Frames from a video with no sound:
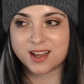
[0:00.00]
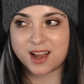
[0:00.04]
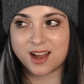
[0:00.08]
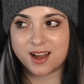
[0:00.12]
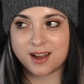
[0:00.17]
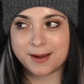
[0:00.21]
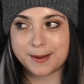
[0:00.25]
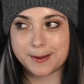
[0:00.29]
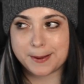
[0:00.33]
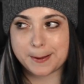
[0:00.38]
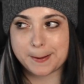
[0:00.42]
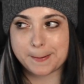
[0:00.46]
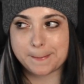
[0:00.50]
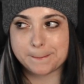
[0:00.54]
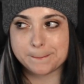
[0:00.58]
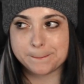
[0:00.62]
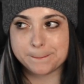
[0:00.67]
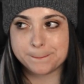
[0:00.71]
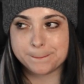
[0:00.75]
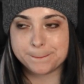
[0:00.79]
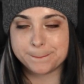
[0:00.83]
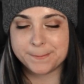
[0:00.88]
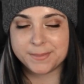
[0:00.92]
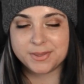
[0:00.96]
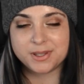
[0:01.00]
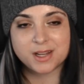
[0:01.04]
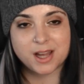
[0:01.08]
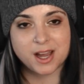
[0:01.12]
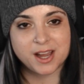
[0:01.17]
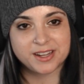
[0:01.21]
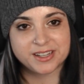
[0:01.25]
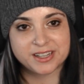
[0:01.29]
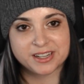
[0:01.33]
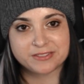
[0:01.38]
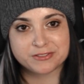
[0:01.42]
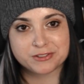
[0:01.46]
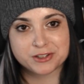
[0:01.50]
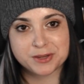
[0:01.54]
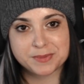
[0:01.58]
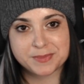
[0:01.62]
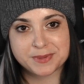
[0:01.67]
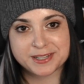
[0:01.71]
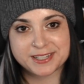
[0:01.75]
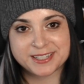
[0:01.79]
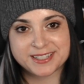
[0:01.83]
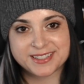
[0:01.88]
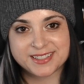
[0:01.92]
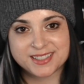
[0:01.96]
Not
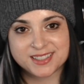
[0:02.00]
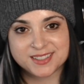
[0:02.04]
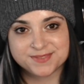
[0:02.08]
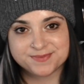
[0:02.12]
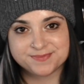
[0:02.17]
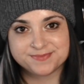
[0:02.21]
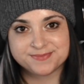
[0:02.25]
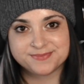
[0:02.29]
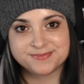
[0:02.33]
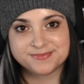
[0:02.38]
everybody